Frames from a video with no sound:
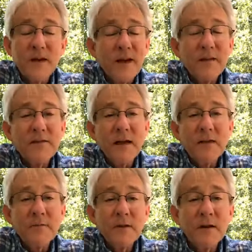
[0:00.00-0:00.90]
And
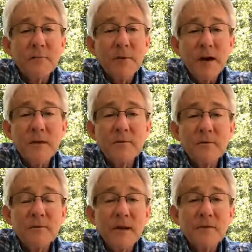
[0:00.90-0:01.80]
thankfully, the
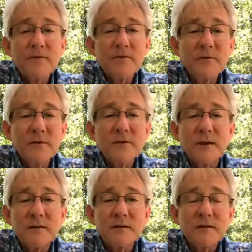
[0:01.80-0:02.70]
Bible assures
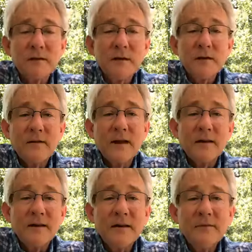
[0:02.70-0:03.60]
us that
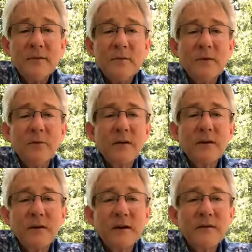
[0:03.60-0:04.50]
even when we
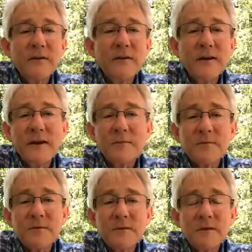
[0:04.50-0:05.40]
are in the depths,